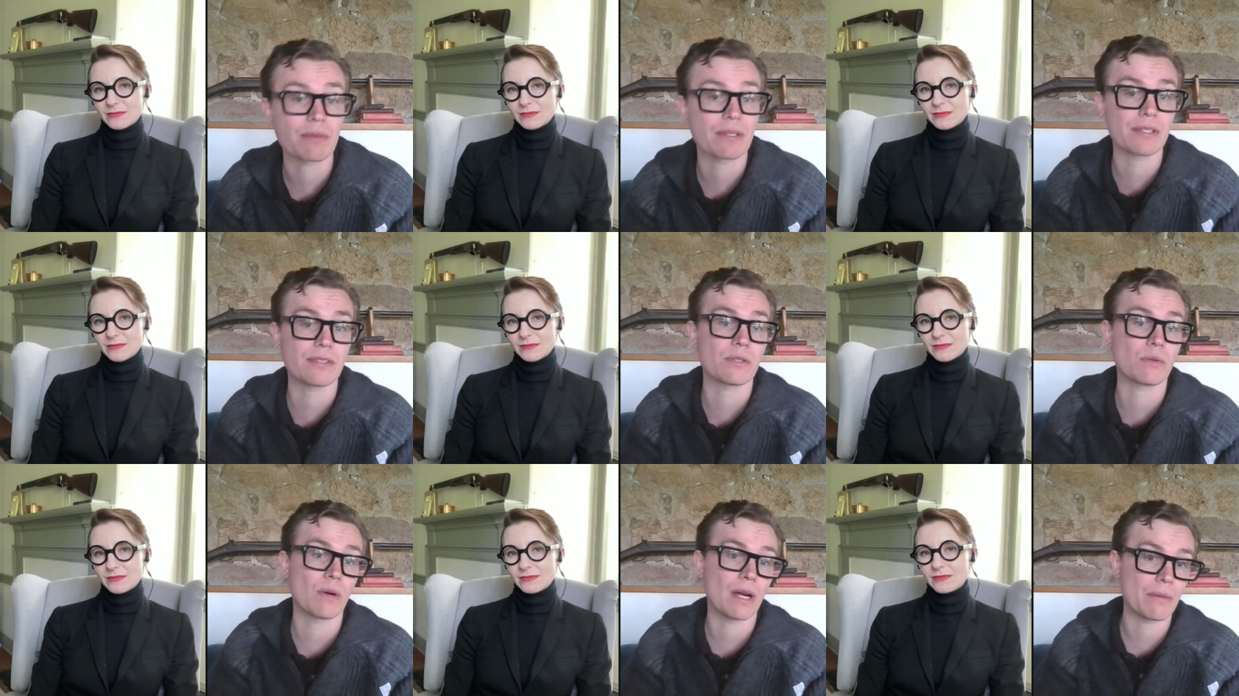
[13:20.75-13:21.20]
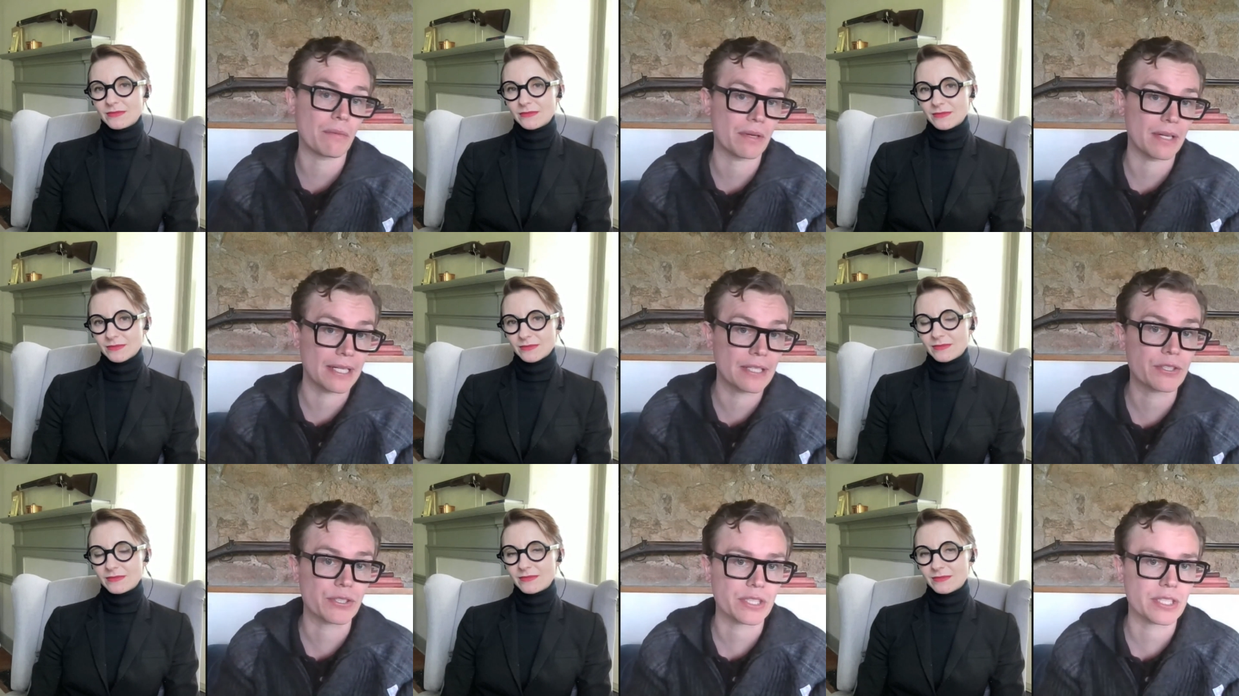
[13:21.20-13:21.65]
Speaker 1: reason why
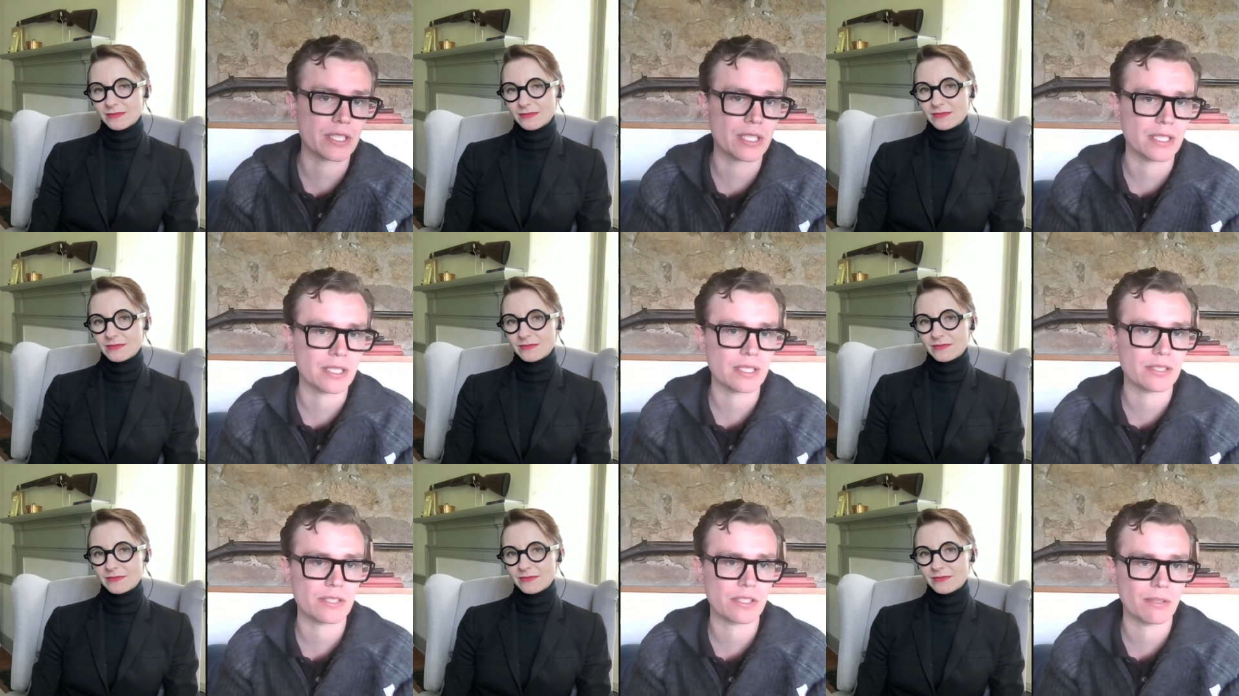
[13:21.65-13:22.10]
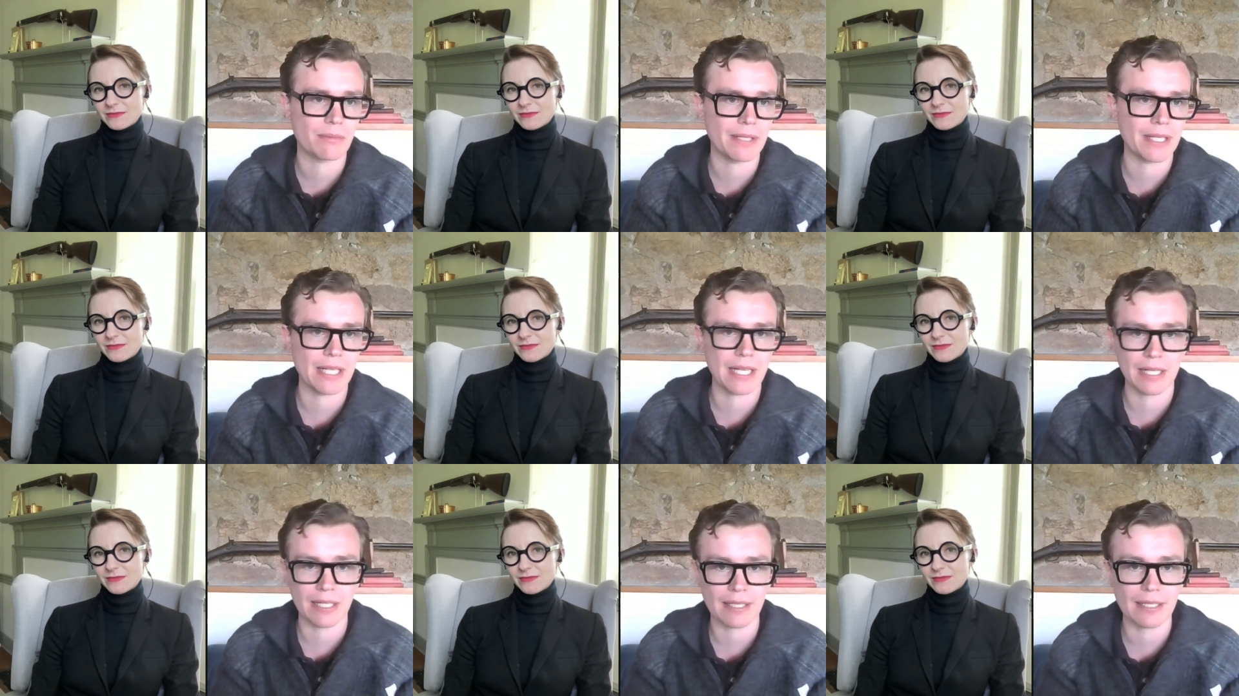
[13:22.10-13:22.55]
we're interested in
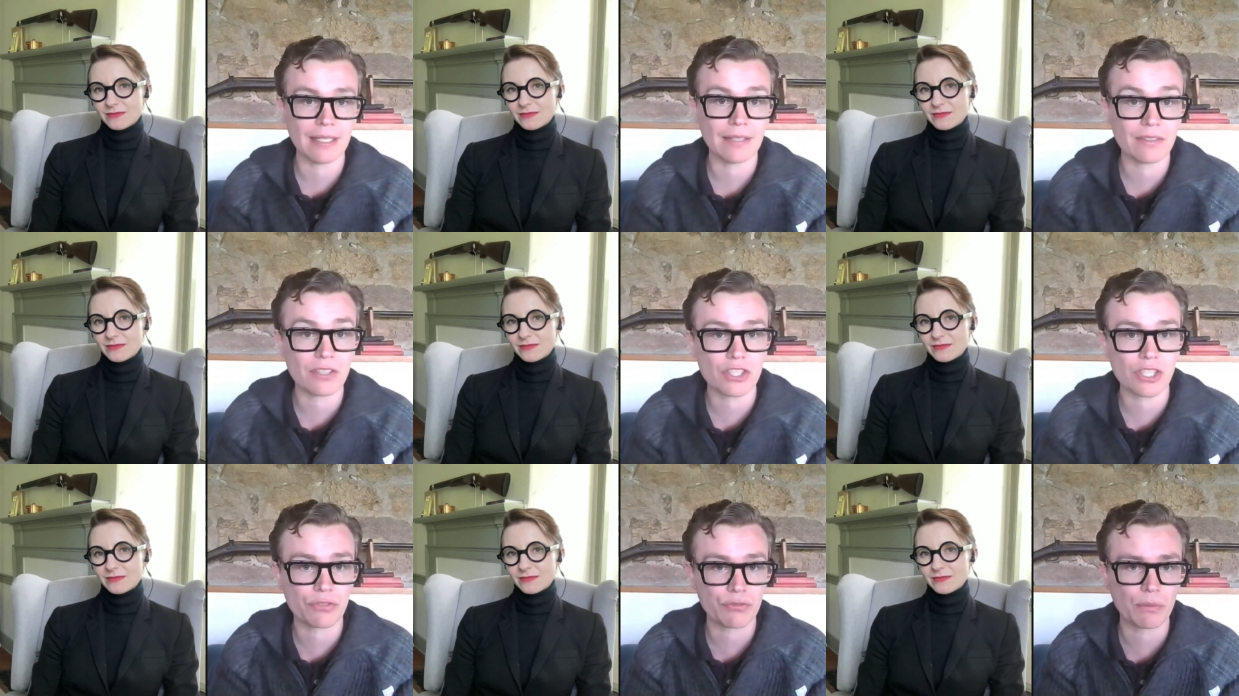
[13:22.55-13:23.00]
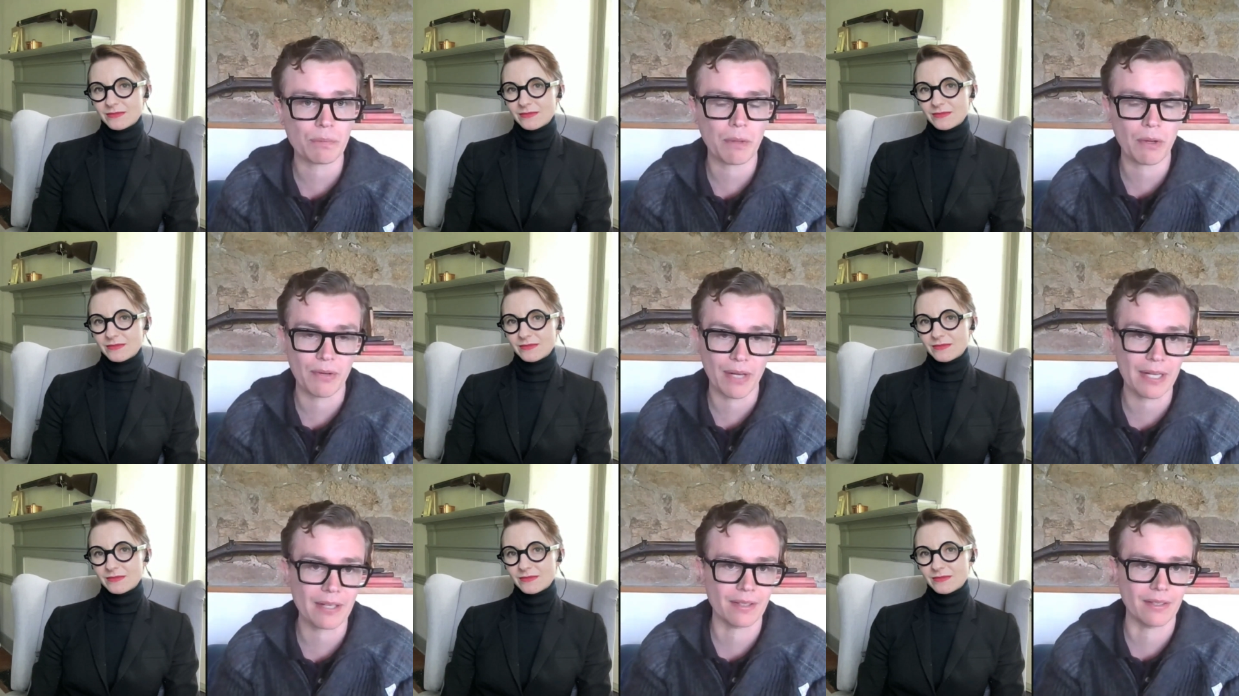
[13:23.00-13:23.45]
disintermediating it isn't just for
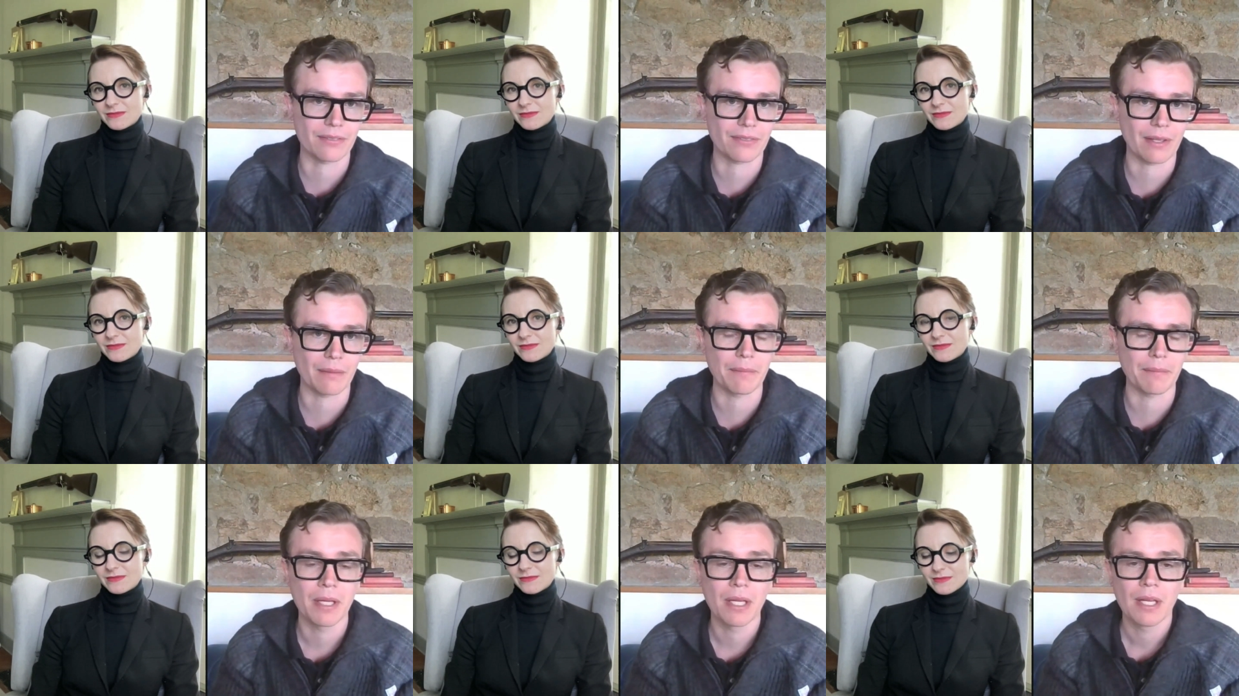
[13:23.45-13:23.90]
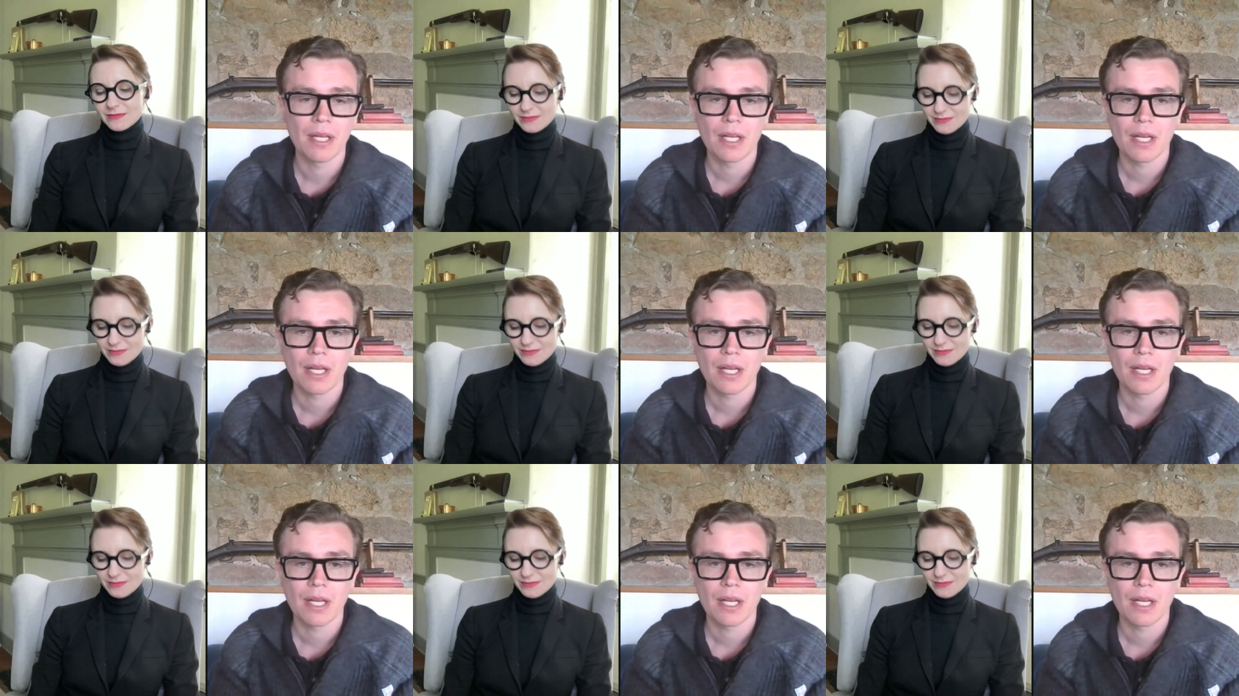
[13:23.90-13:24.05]
pronatalism